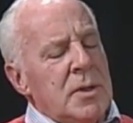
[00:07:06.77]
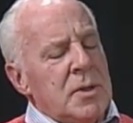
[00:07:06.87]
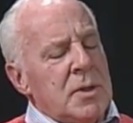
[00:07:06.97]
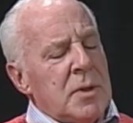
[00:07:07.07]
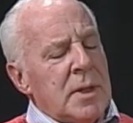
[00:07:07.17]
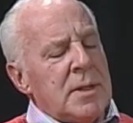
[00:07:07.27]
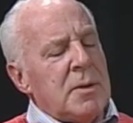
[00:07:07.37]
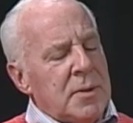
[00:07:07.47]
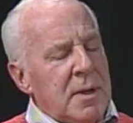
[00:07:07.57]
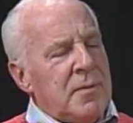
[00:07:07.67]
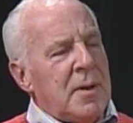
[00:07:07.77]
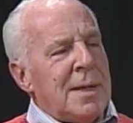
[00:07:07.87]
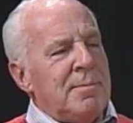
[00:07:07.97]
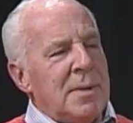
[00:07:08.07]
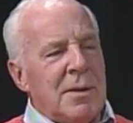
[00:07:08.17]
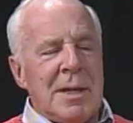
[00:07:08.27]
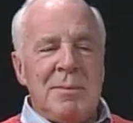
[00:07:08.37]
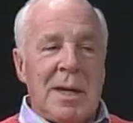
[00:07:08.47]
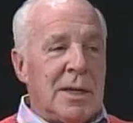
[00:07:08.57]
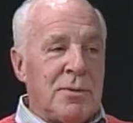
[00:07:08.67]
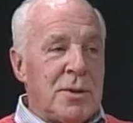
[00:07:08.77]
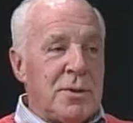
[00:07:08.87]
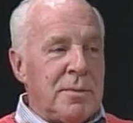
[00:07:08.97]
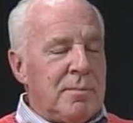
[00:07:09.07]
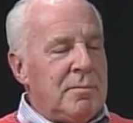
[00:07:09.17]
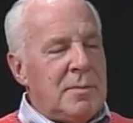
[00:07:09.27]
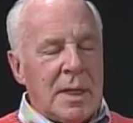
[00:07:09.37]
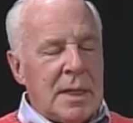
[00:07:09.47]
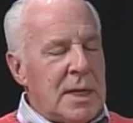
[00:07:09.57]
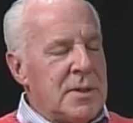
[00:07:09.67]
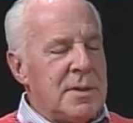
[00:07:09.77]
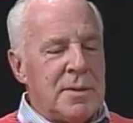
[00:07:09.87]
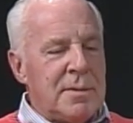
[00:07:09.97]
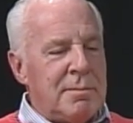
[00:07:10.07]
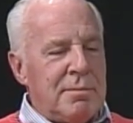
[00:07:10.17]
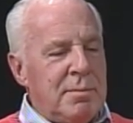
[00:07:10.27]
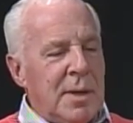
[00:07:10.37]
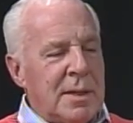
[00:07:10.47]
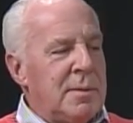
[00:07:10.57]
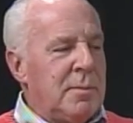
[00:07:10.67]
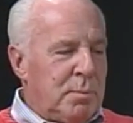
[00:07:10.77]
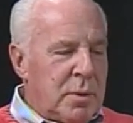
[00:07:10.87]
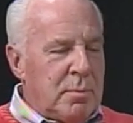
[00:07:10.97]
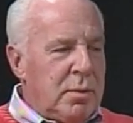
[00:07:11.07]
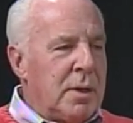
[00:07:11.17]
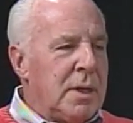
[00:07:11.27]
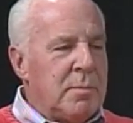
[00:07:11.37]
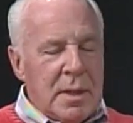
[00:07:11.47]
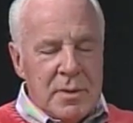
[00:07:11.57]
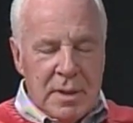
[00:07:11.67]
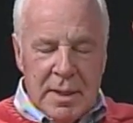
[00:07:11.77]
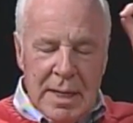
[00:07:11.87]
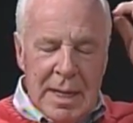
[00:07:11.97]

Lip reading: So I said, okay, fine. Now, I'm not an electrician, not a license, and I can put a plug in basically.